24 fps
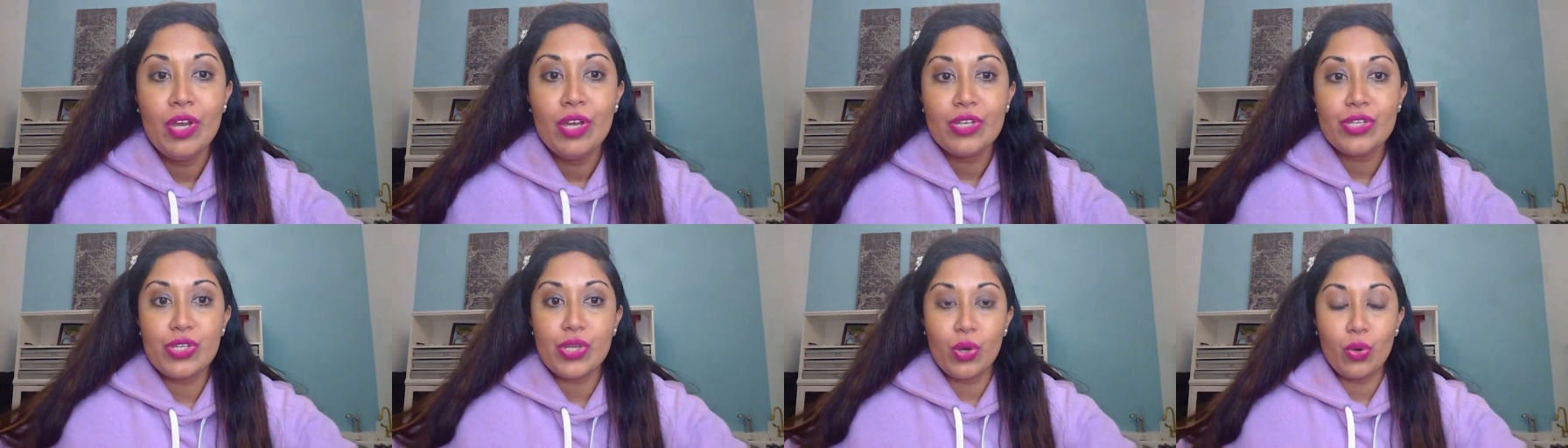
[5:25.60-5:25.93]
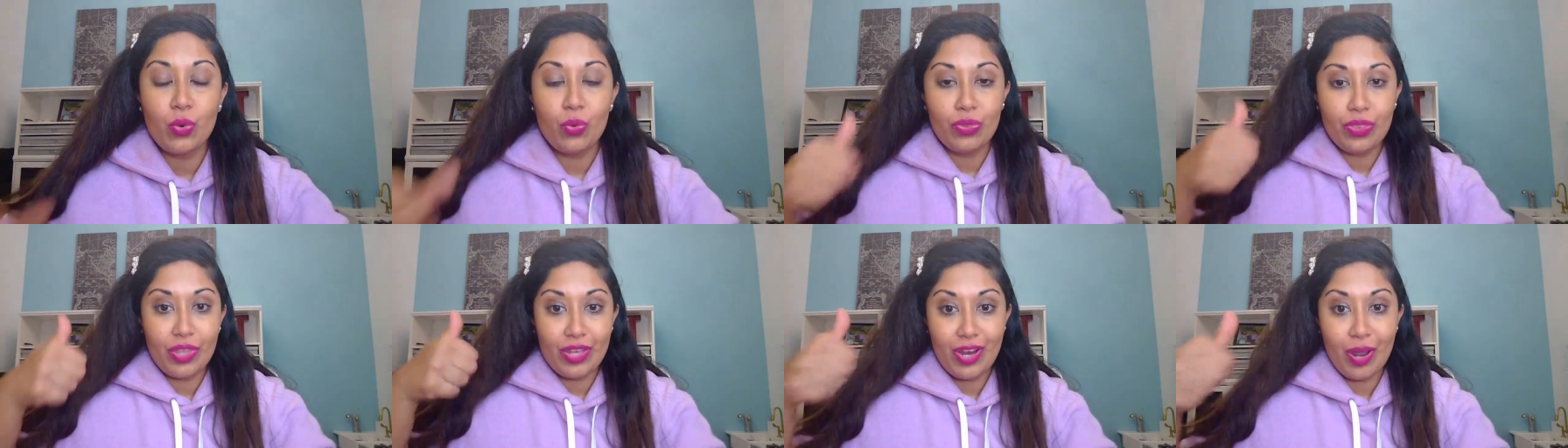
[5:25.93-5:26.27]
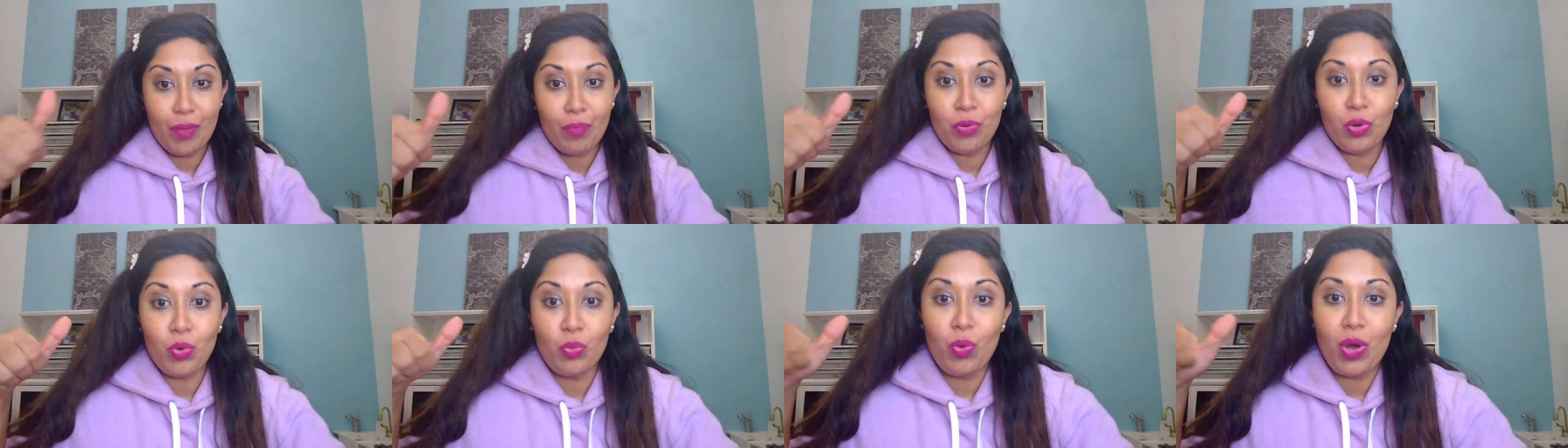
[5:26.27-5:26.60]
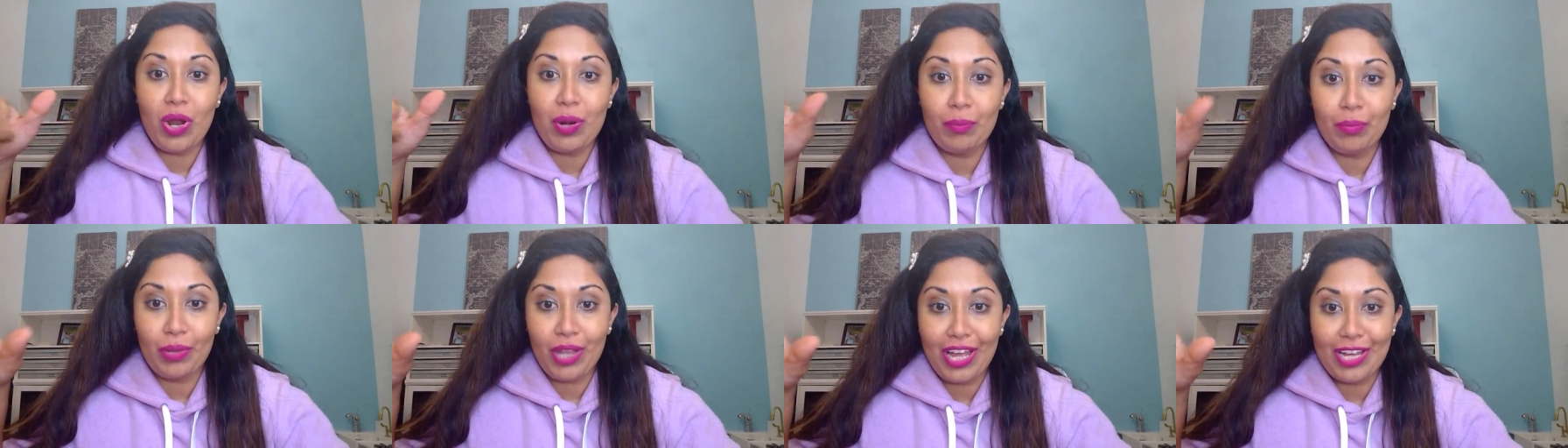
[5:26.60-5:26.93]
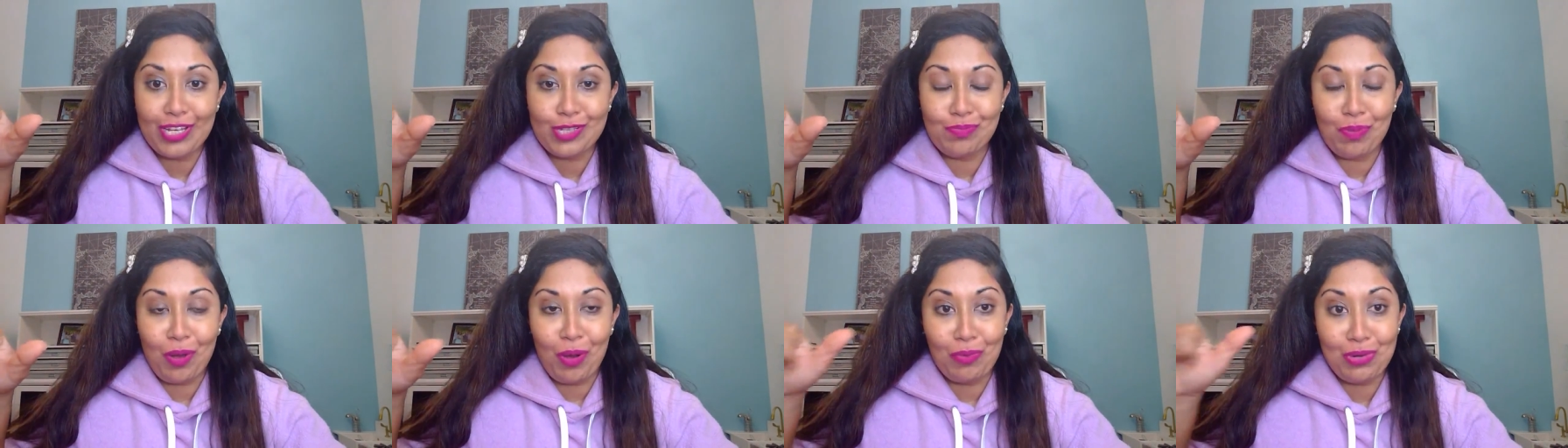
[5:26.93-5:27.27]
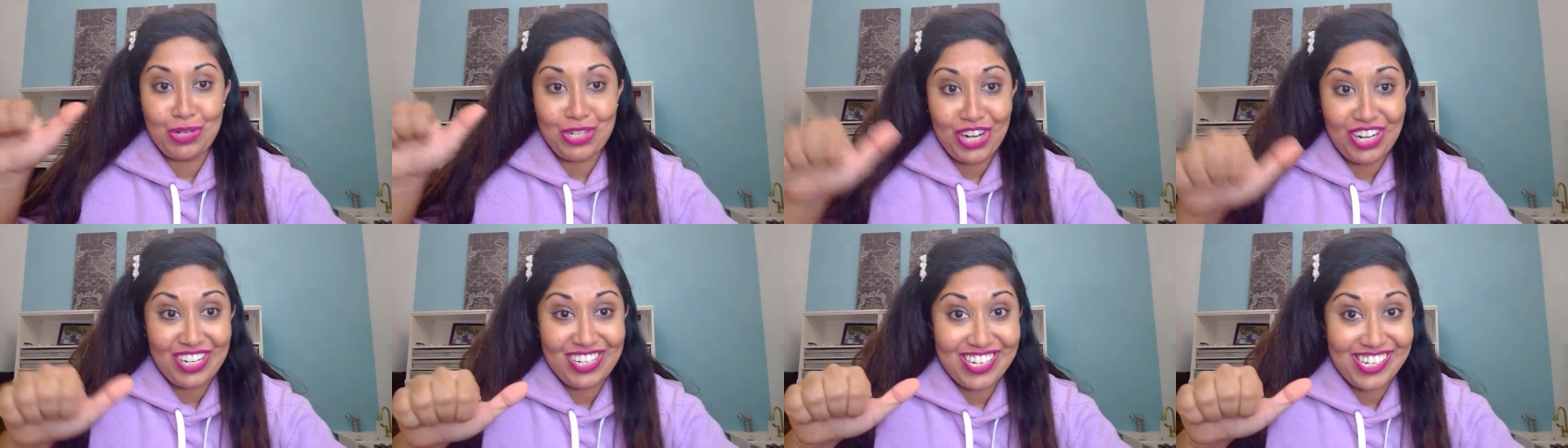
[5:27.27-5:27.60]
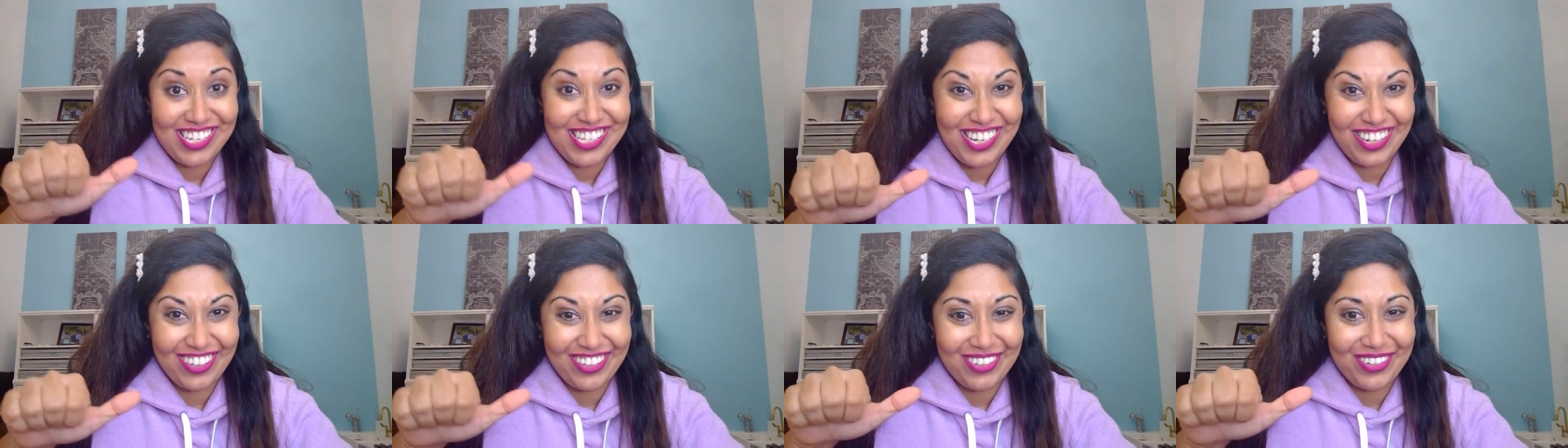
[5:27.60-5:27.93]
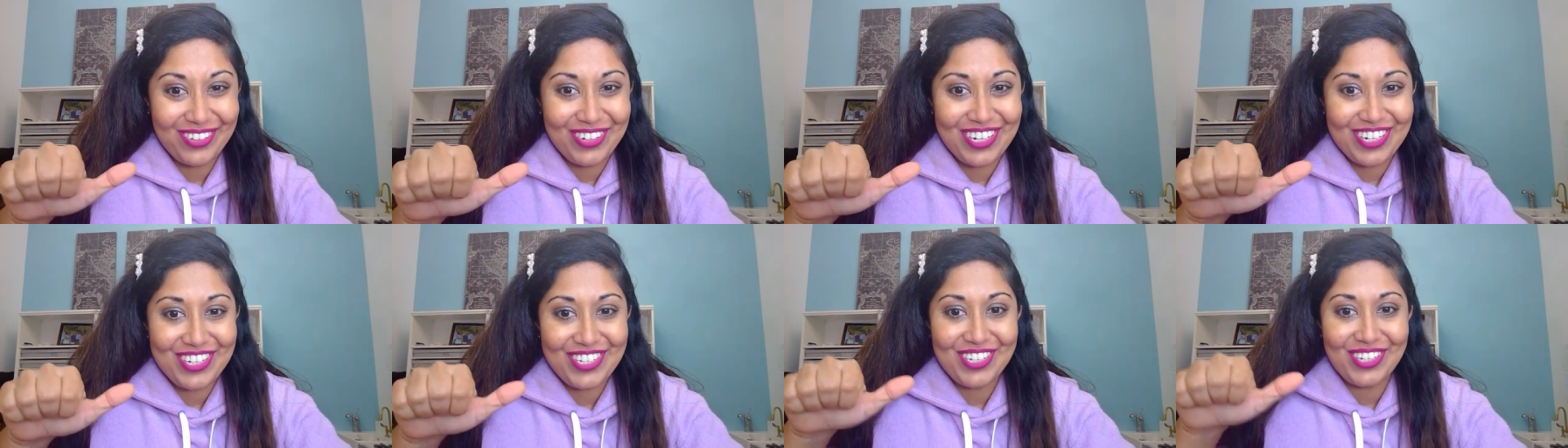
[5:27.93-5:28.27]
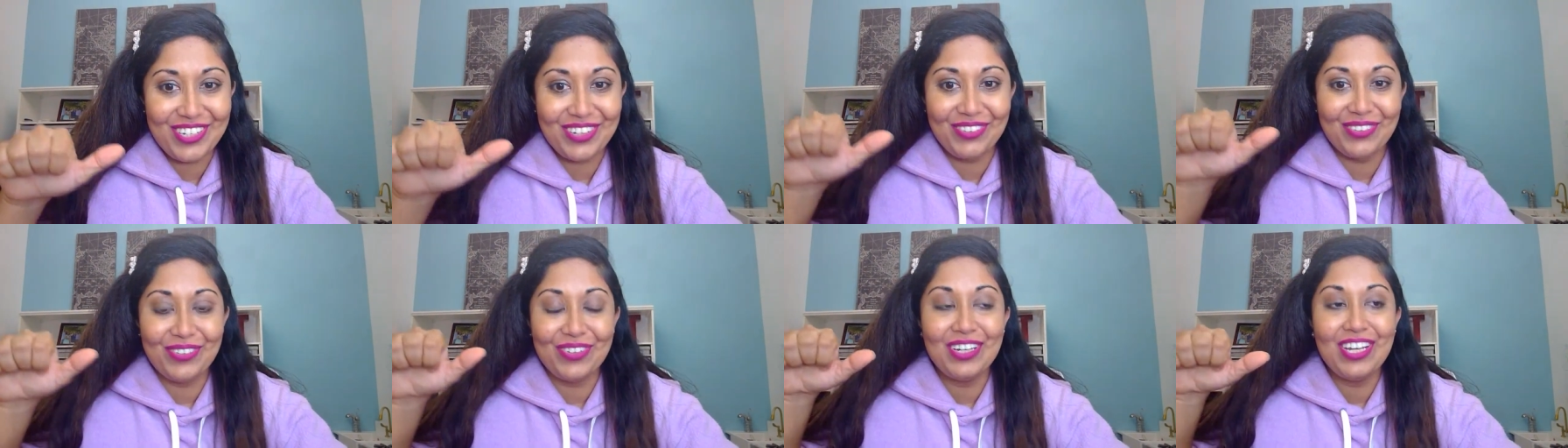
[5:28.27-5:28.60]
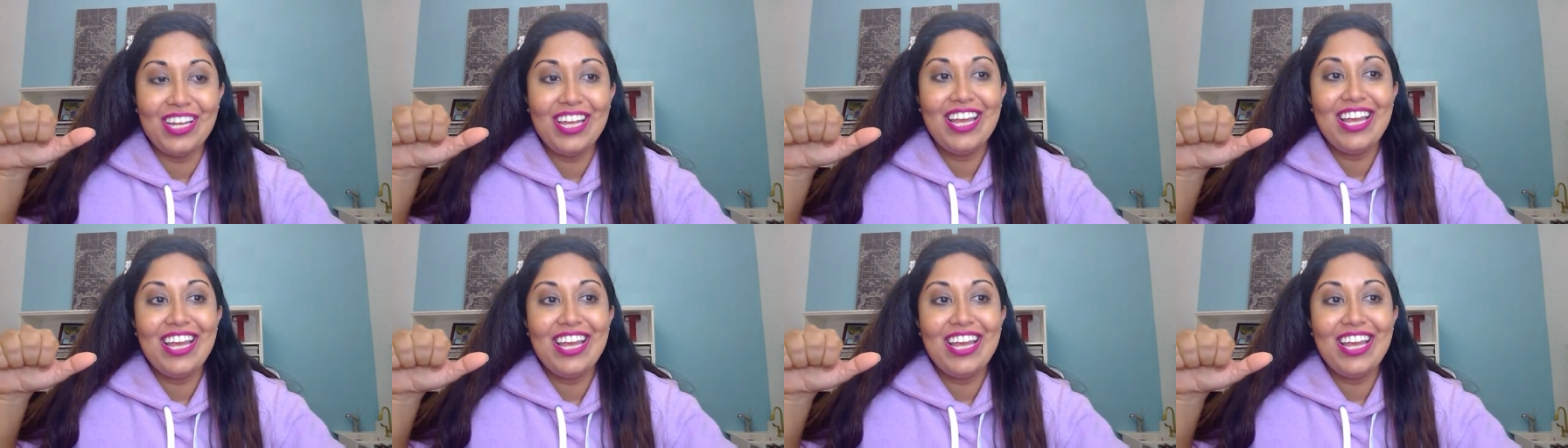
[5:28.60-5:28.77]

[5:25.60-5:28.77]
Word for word: So the number one blind spot, which I just alluded to,